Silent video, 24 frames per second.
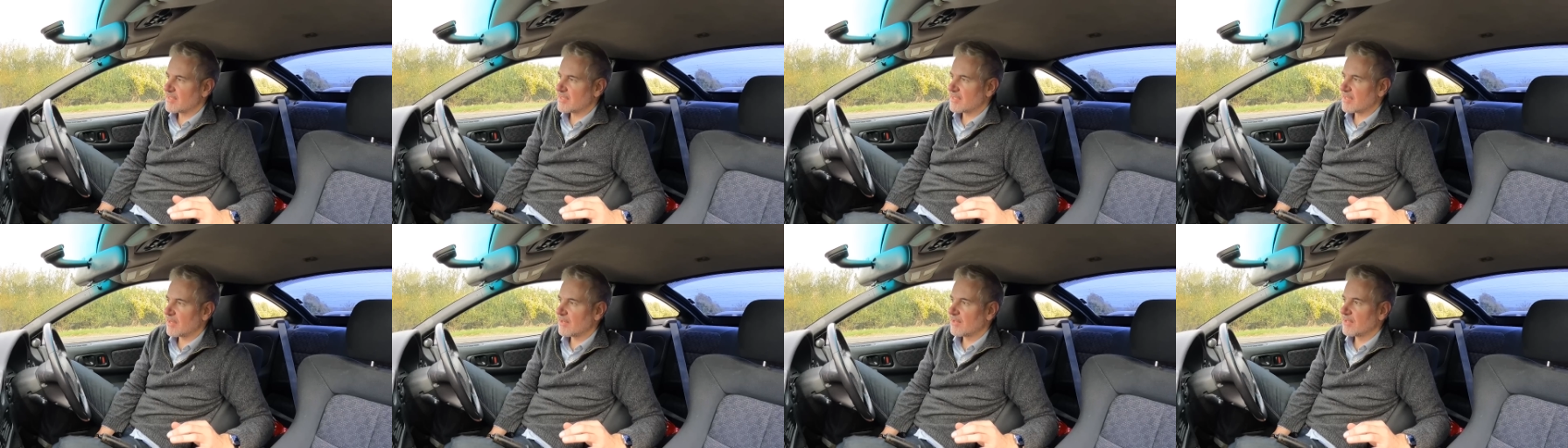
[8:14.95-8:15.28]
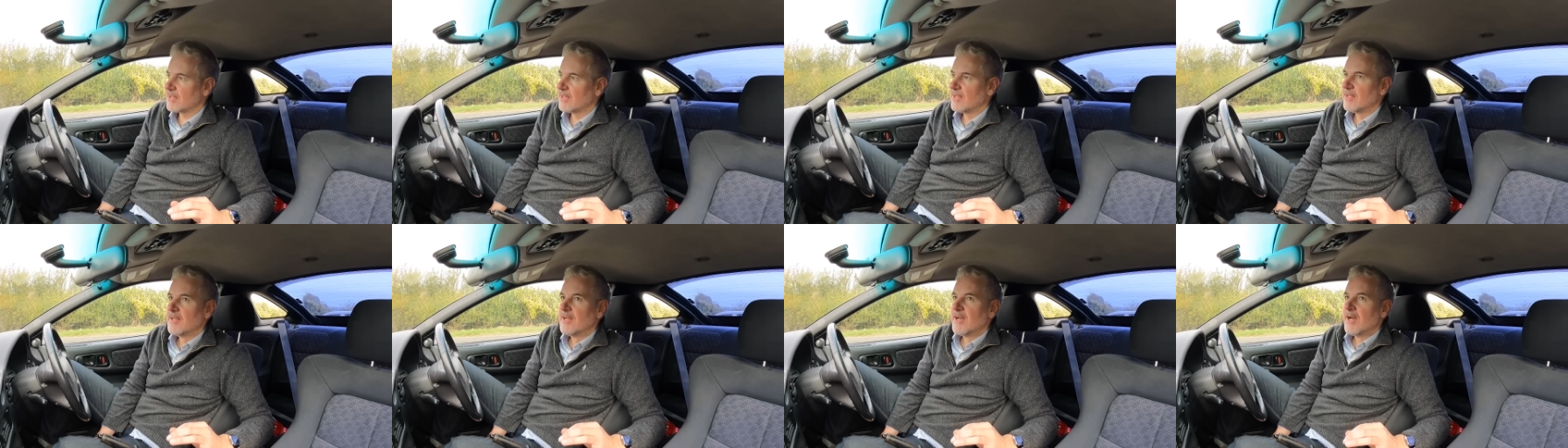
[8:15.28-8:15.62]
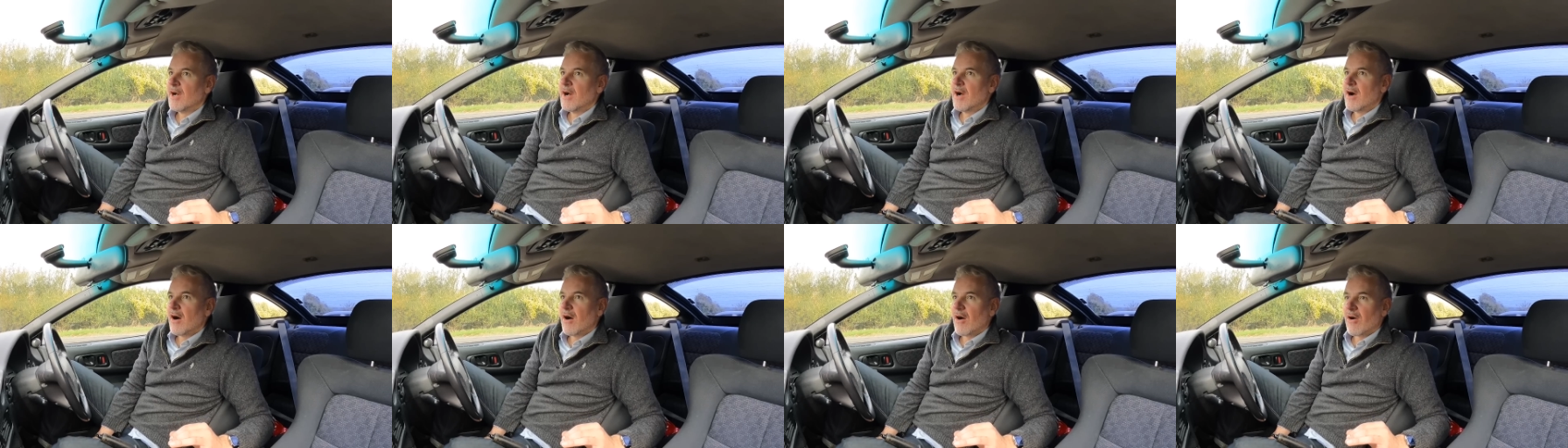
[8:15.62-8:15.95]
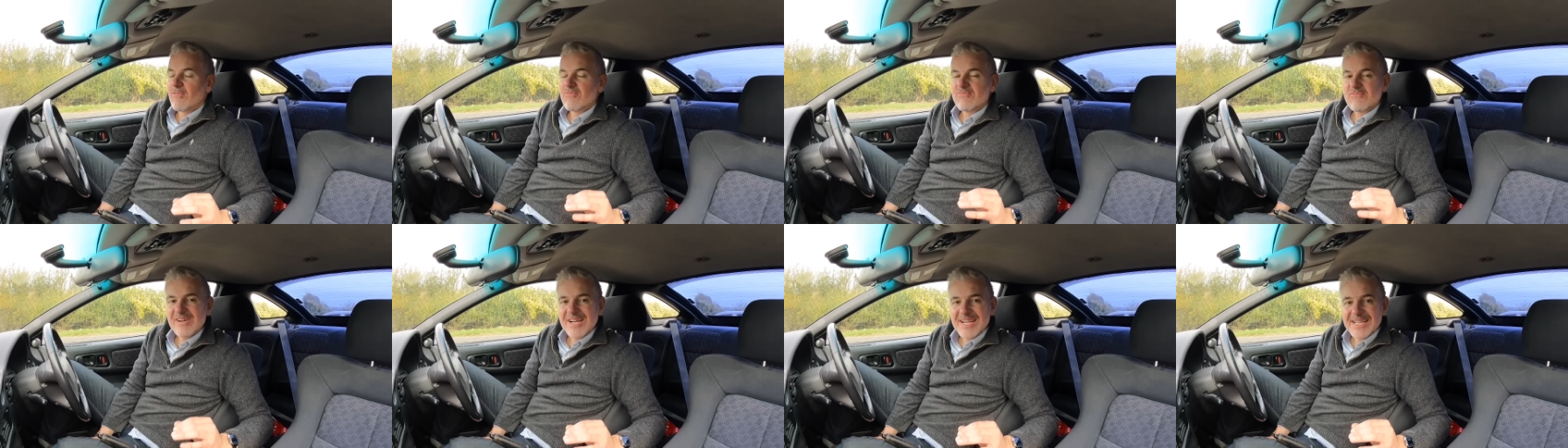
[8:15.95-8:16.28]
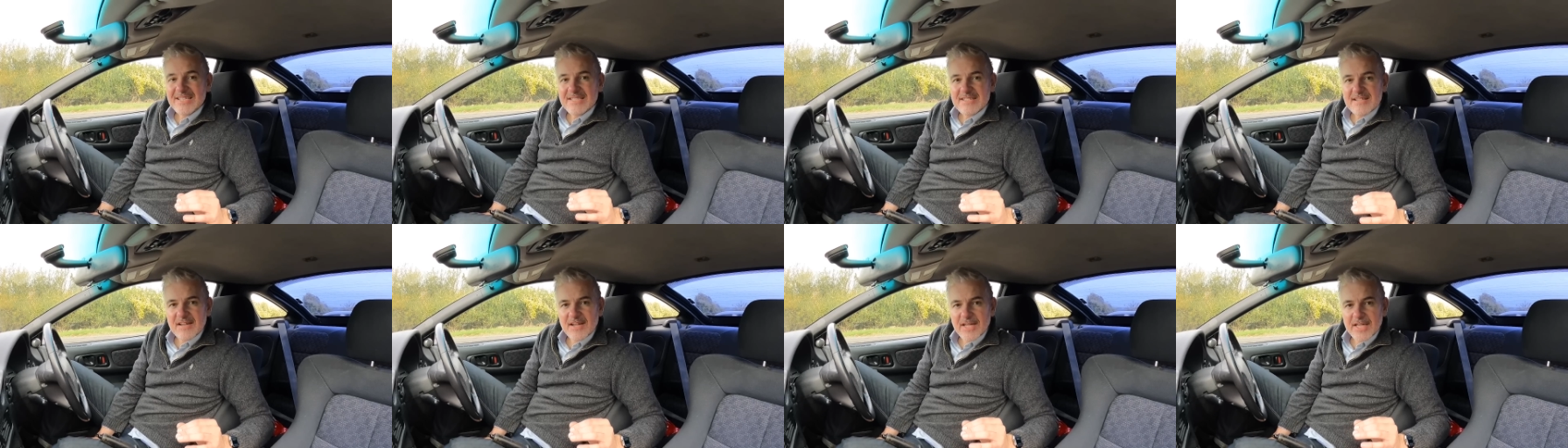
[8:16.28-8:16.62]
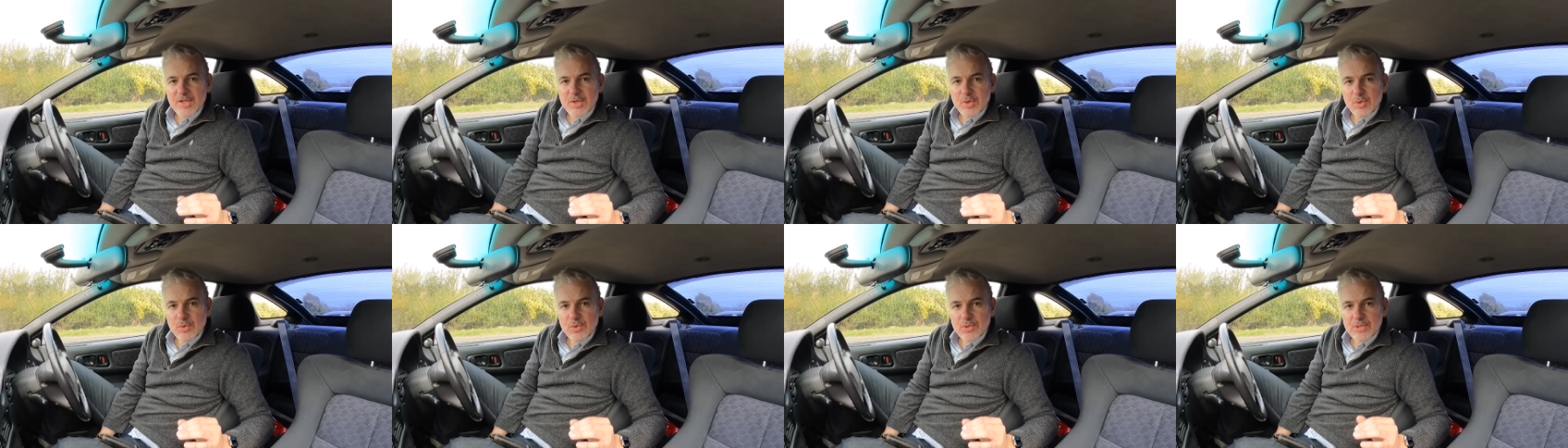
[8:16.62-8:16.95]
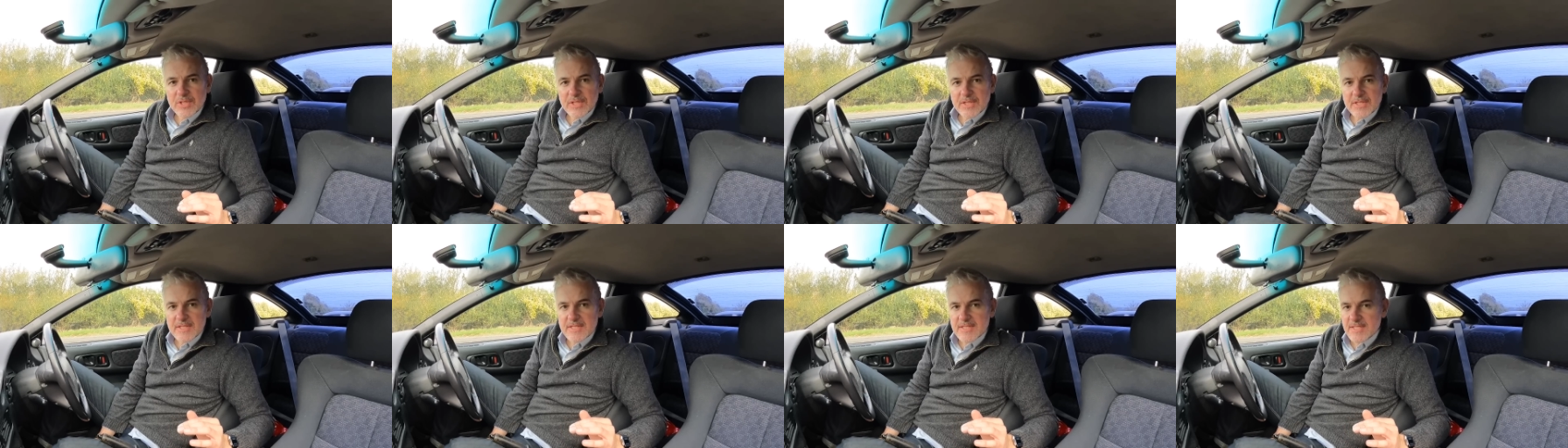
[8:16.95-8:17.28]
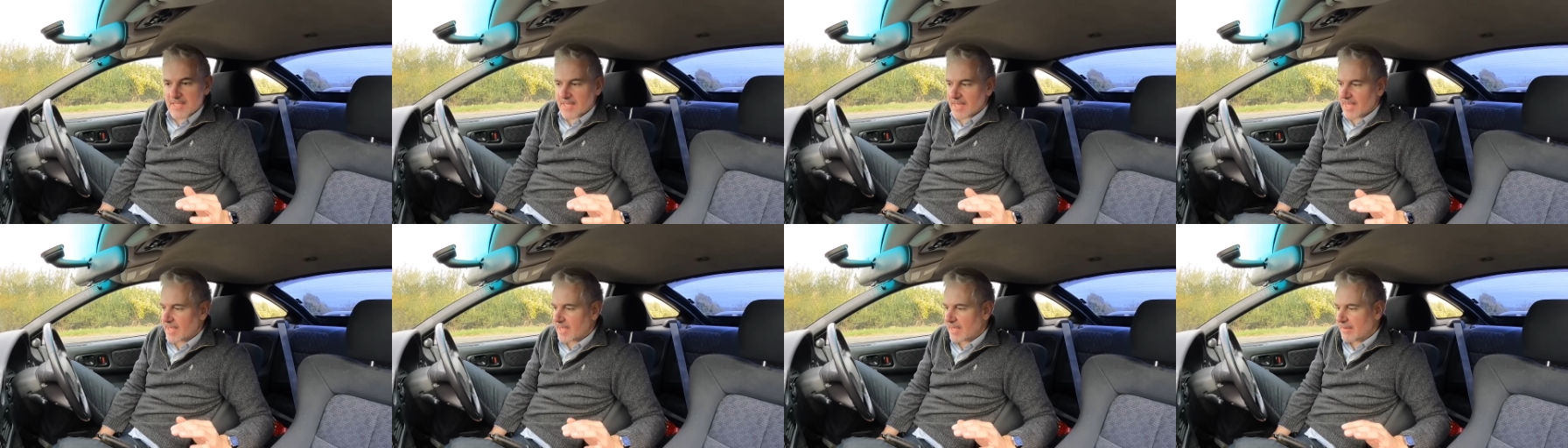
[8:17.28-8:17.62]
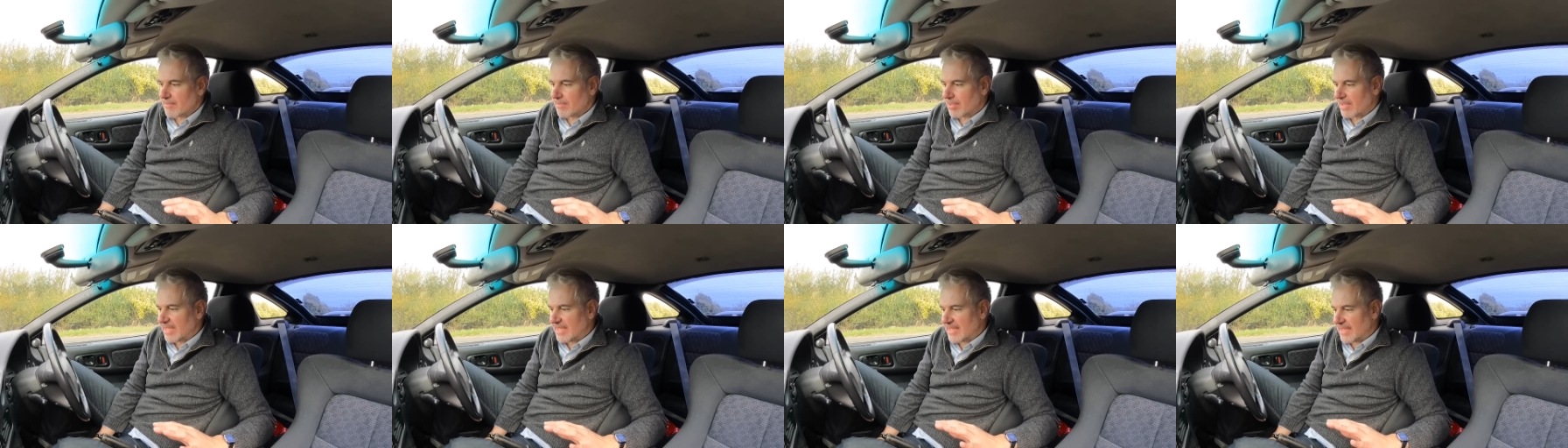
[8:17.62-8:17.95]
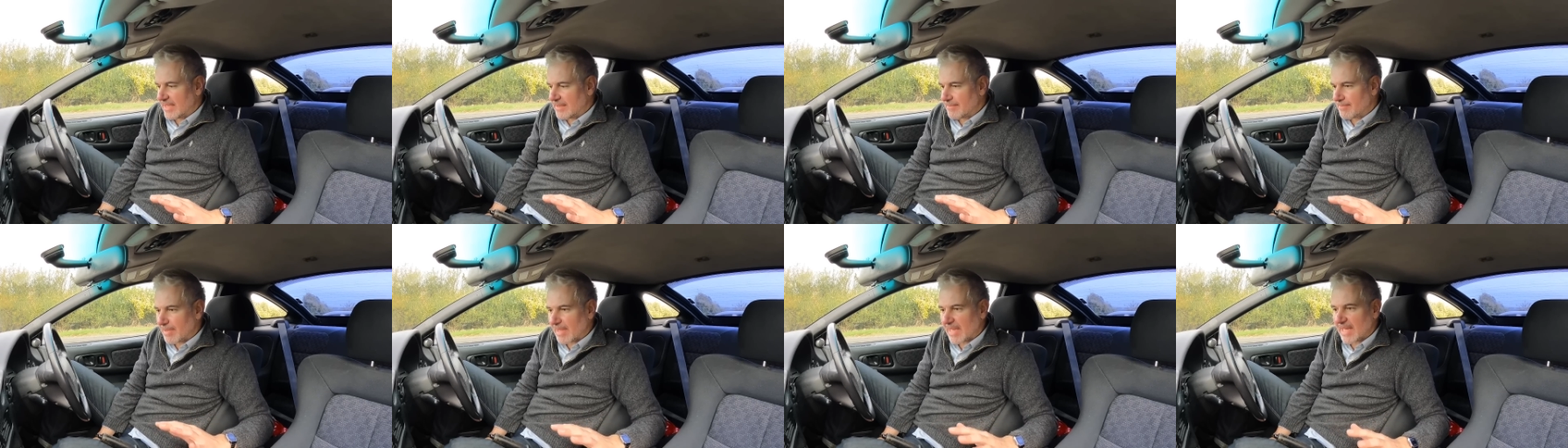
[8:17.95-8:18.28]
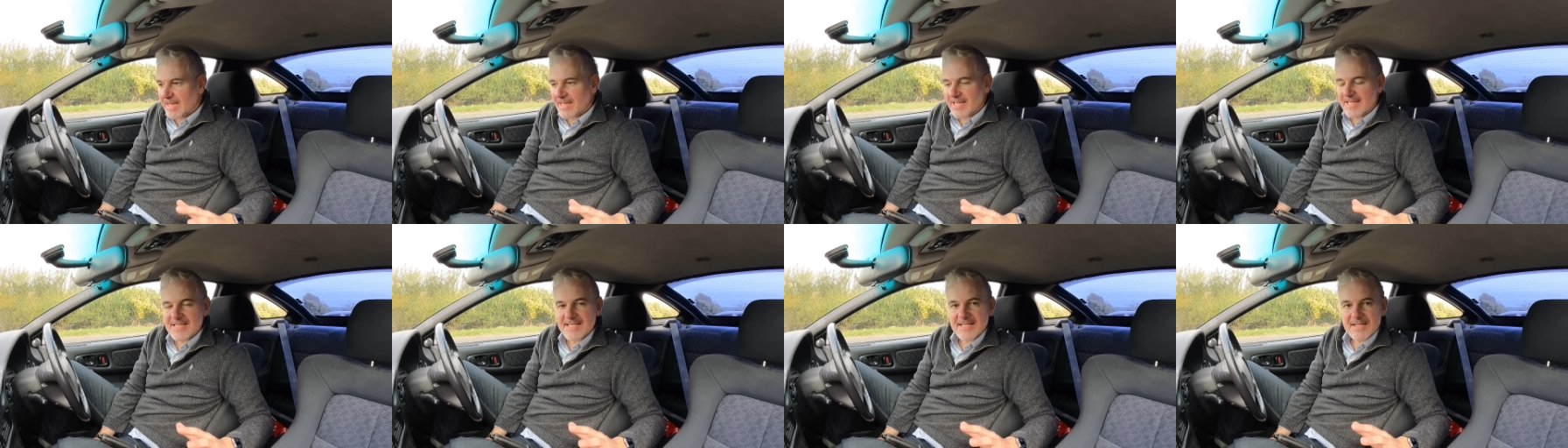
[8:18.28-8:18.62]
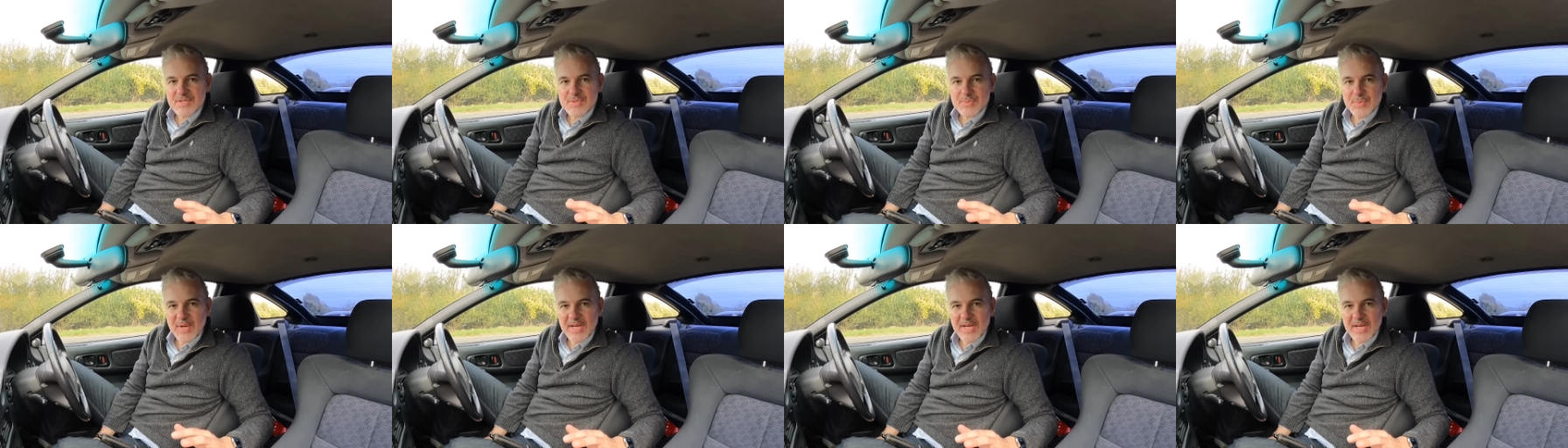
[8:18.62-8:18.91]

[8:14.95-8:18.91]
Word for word: So, on really tight corners, it completely belies its